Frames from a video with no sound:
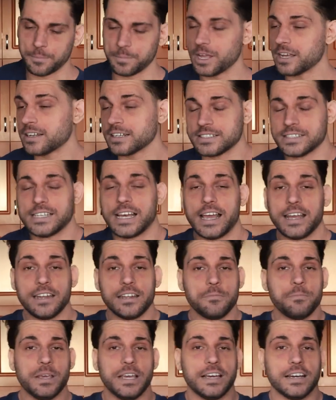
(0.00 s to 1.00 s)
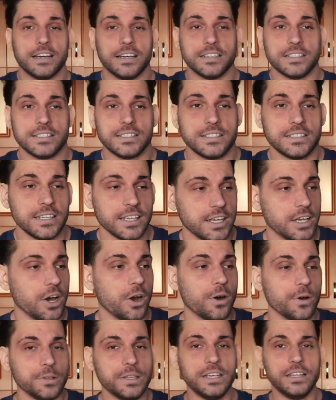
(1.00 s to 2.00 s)
I'm not excited because
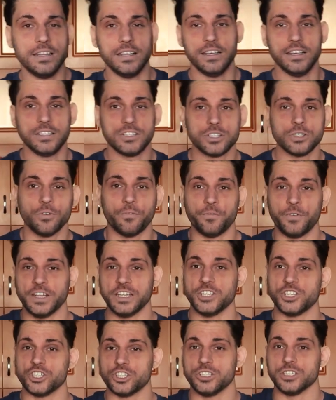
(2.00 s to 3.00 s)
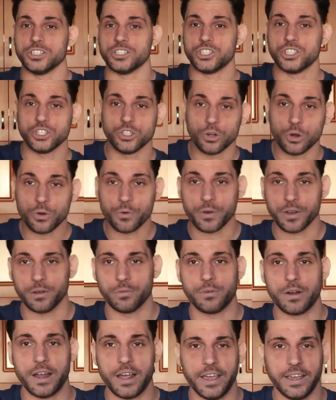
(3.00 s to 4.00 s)
Cody needs to finish the story,
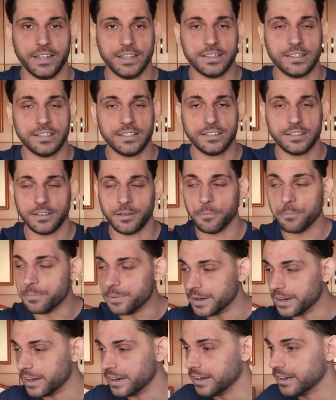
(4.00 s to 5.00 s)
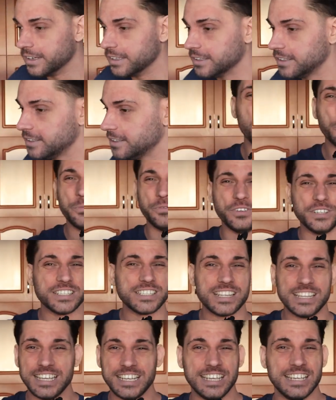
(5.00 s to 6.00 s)
right? But
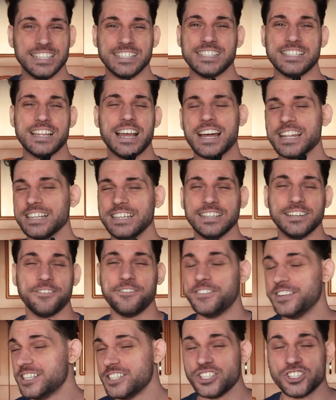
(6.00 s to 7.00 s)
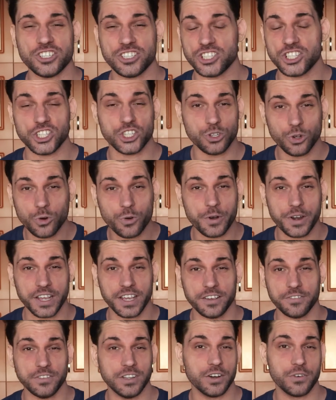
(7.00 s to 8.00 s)
obviously he's not gonna finish the
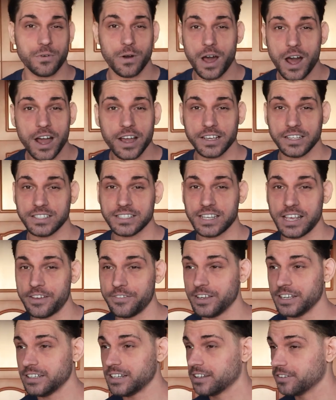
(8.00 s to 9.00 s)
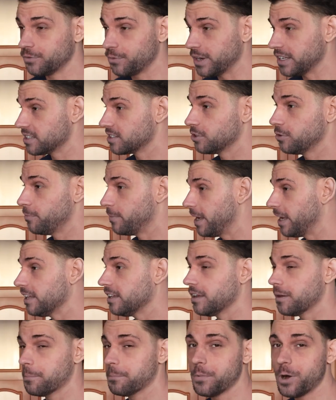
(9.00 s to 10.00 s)
story if The Rock is having that
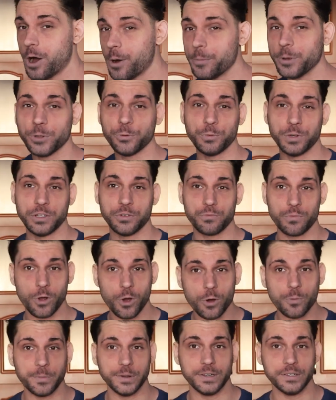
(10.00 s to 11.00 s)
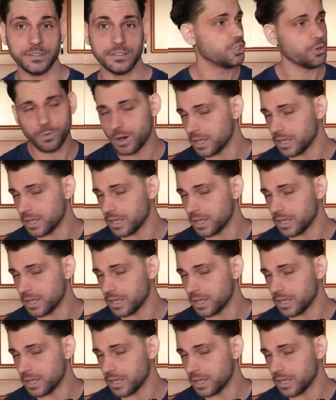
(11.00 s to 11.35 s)
WrestleMania moment with Roman. So